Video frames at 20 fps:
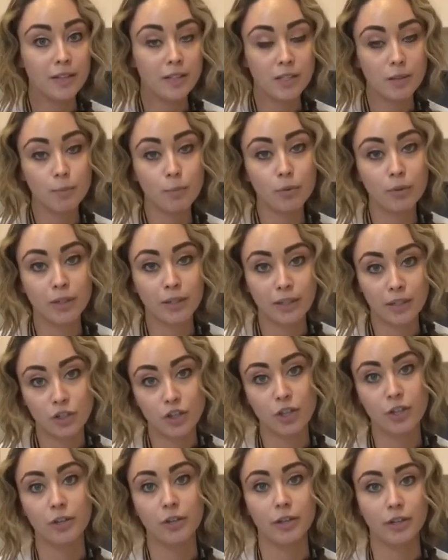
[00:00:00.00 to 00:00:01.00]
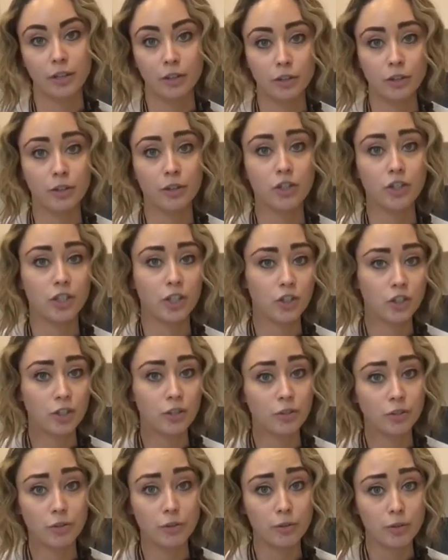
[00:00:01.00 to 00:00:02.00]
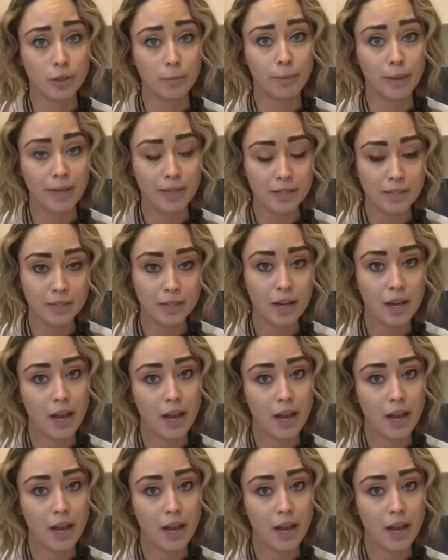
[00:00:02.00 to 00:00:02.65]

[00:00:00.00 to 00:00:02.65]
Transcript: supporting each other and encouraging each other to do our best,